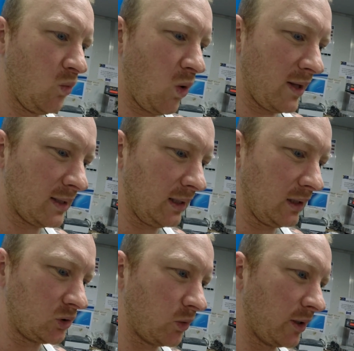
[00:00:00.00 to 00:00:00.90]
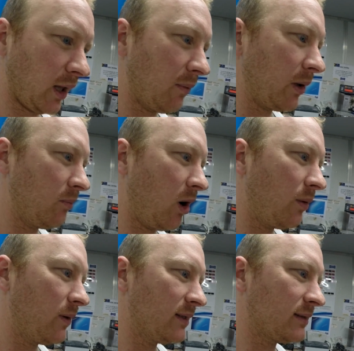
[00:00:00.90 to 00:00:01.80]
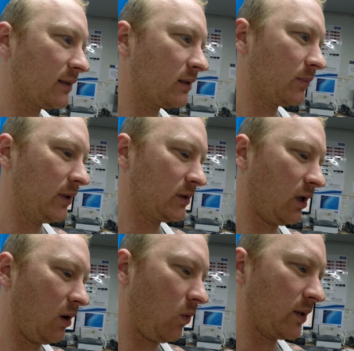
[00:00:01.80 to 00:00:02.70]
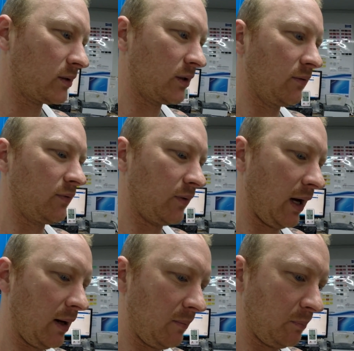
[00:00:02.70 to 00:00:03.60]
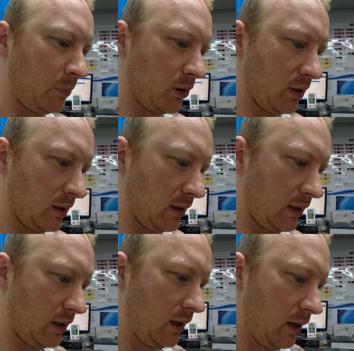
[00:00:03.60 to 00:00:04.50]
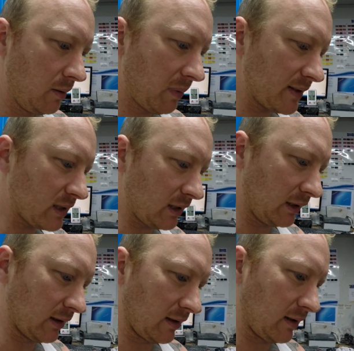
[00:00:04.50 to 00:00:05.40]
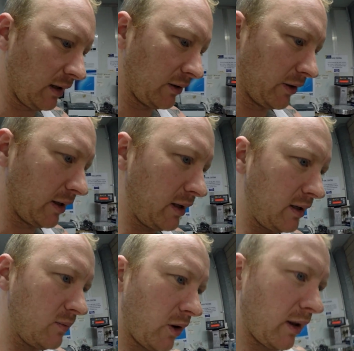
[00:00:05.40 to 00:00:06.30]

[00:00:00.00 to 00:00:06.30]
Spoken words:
One thing that's worth keeping in mind with this system is like once you've put basically the thinner in it, what do